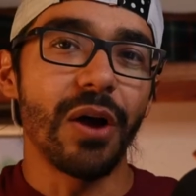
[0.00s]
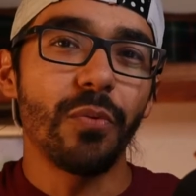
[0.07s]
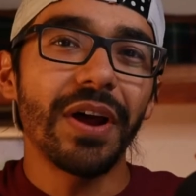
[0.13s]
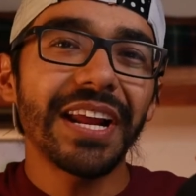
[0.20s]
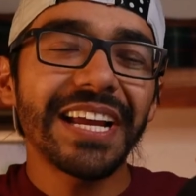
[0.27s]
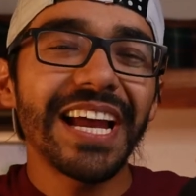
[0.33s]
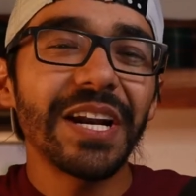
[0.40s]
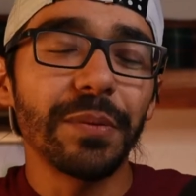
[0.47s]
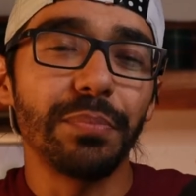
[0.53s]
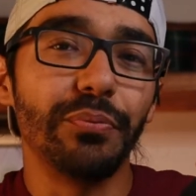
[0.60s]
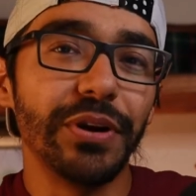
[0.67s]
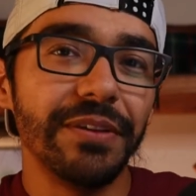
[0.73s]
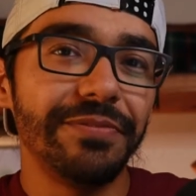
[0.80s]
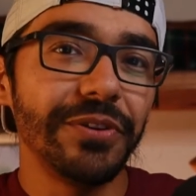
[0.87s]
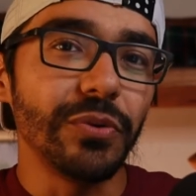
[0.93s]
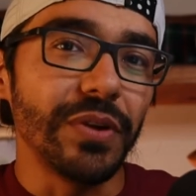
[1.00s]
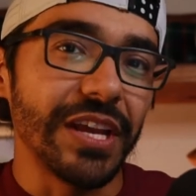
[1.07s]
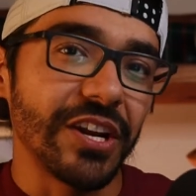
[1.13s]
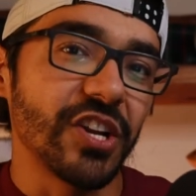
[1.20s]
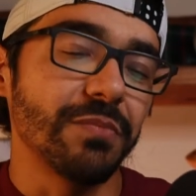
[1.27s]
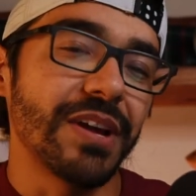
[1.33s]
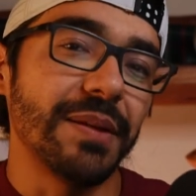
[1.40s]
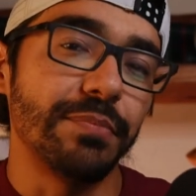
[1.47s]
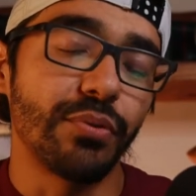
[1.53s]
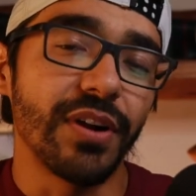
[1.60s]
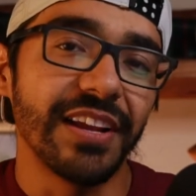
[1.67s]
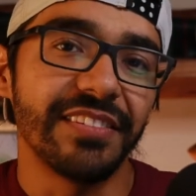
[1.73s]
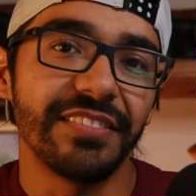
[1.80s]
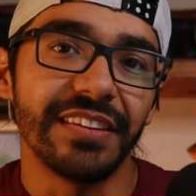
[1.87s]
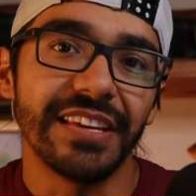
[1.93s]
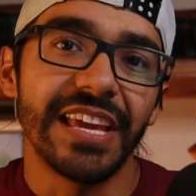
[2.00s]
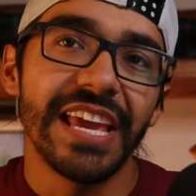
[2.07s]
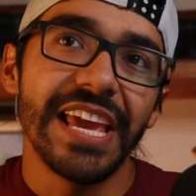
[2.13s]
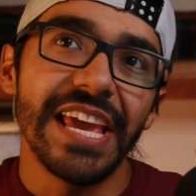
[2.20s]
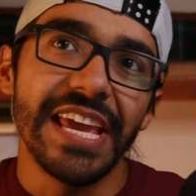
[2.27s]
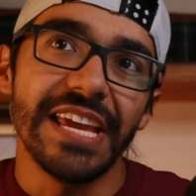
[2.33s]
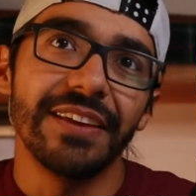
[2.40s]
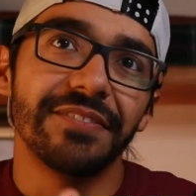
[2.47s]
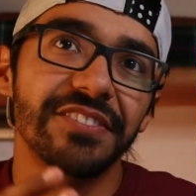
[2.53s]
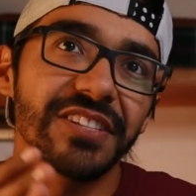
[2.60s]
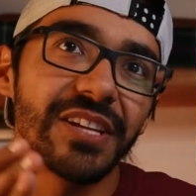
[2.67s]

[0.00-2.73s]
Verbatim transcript: I wanna kind of brief you in on my pricing. If